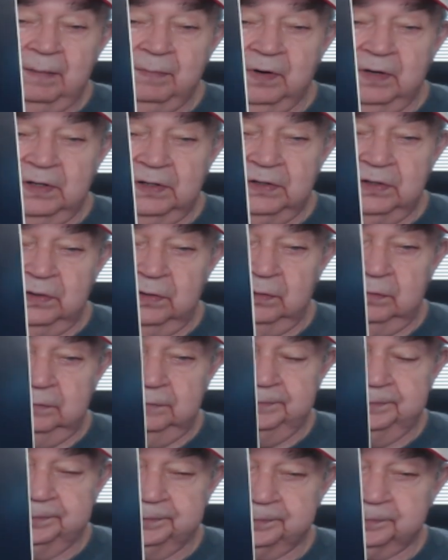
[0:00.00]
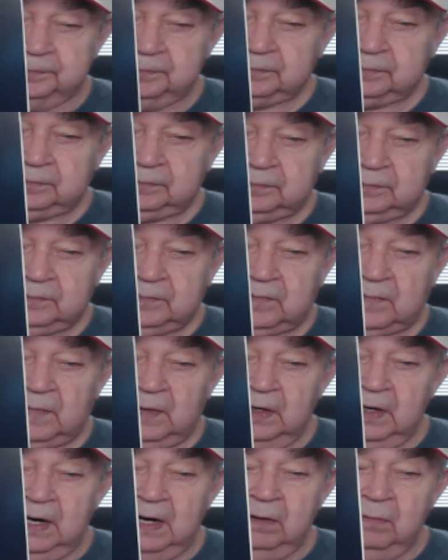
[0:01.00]
going to do.
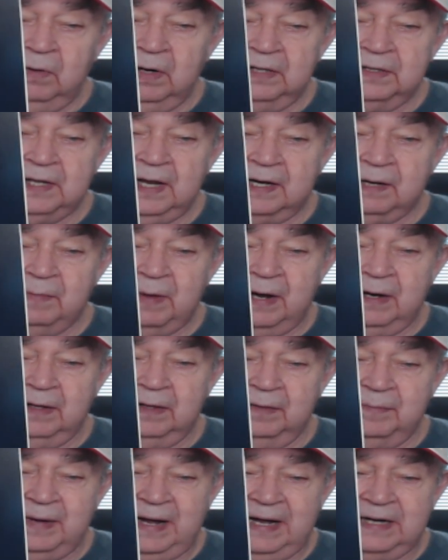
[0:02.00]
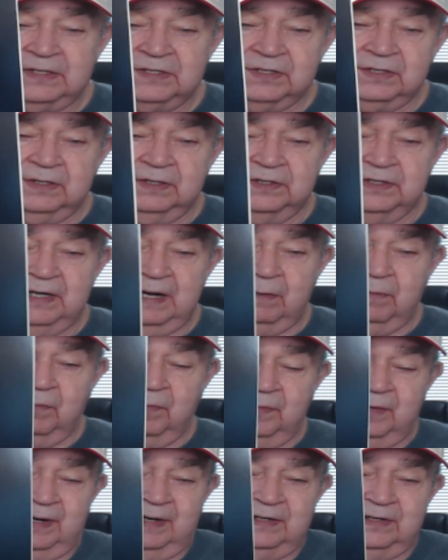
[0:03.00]
I don't want to take them out of the box because
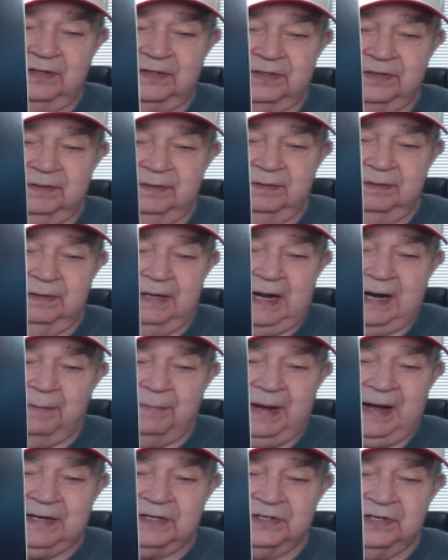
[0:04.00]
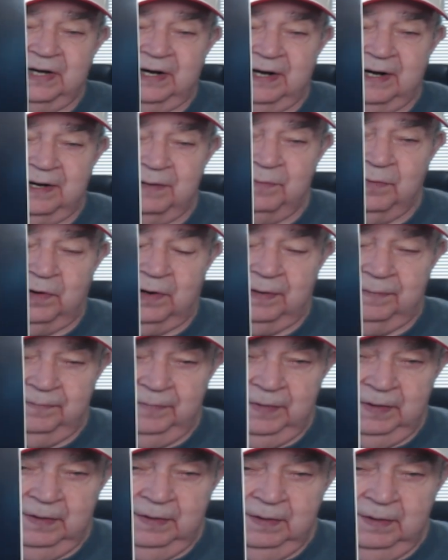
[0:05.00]
then it's not a box set anymore.
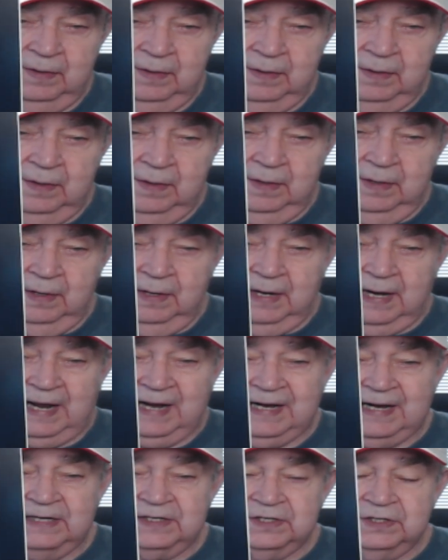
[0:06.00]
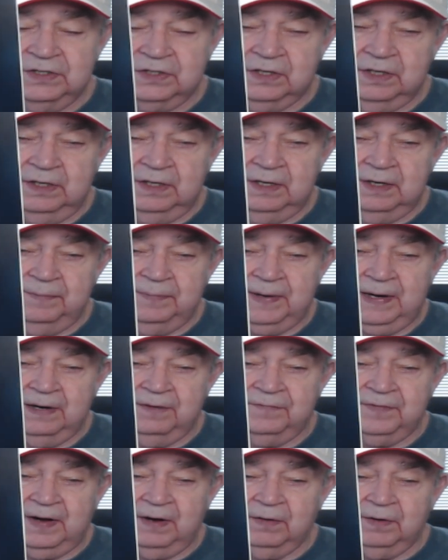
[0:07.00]
I guess it's going to depend
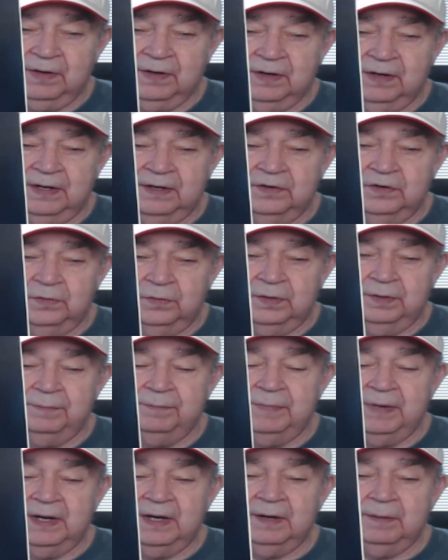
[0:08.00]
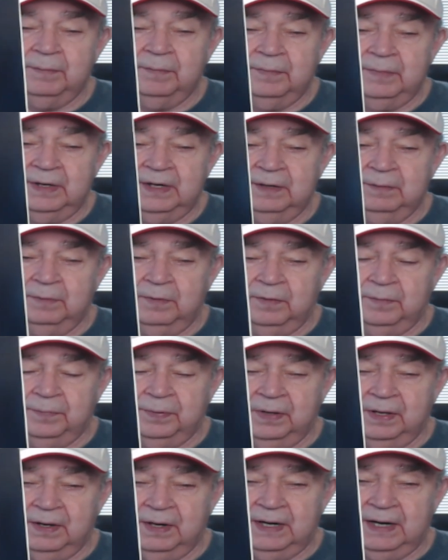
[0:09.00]
if I'm only going to do a minimal
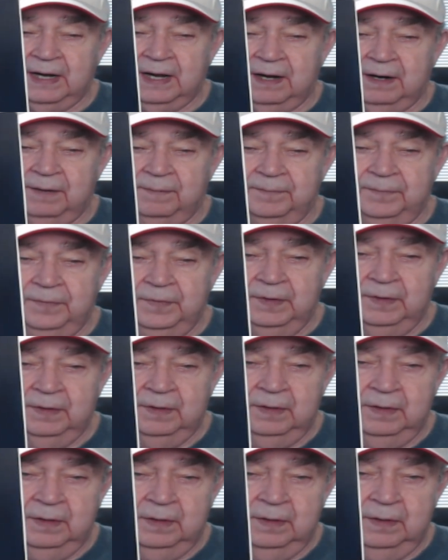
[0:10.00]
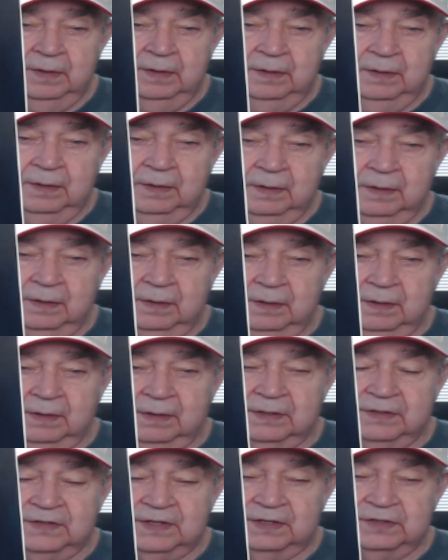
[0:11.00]
play on them,
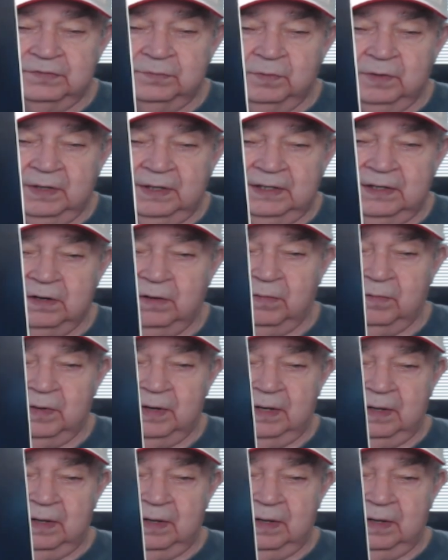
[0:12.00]
because I really don't want